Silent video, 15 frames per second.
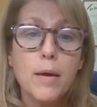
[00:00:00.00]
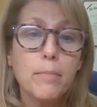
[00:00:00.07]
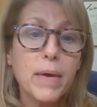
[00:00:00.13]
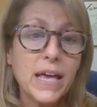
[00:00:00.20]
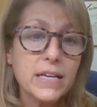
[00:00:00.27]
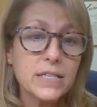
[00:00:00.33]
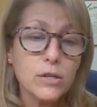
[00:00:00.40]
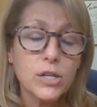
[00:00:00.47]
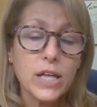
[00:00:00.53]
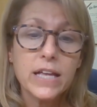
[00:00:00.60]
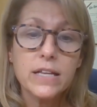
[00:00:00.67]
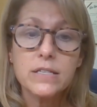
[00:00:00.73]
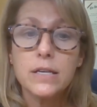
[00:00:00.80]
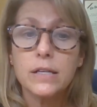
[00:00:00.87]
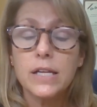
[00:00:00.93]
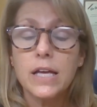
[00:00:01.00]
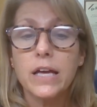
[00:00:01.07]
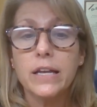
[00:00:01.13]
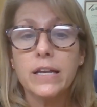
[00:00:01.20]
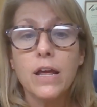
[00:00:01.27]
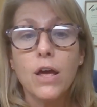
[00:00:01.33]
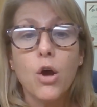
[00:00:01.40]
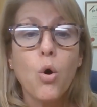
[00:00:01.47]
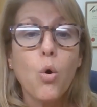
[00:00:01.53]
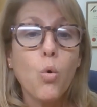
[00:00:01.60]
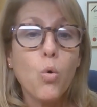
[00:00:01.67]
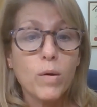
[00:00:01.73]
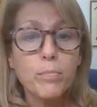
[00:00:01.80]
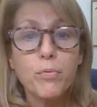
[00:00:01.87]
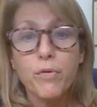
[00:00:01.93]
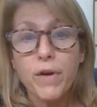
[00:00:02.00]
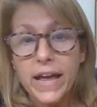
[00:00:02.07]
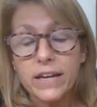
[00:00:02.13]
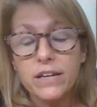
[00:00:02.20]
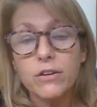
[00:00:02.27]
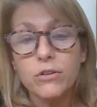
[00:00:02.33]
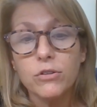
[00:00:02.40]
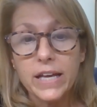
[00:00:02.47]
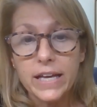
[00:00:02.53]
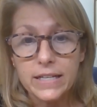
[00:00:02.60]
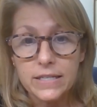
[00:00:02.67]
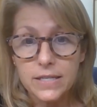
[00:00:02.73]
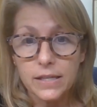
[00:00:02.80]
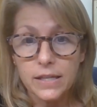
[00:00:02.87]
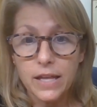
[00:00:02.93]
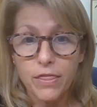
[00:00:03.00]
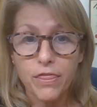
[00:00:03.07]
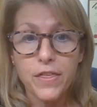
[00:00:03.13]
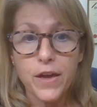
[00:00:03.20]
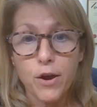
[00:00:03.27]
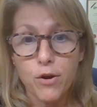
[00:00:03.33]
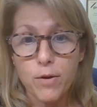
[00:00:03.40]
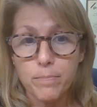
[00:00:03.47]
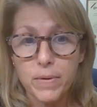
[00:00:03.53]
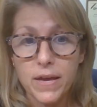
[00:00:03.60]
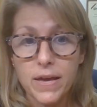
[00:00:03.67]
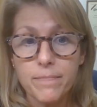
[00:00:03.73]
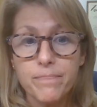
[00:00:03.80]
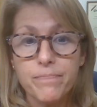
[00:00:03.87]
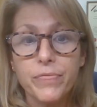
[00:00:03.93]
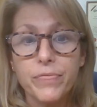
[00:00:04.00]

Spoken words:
basal insulin, or prandial insulin therapy.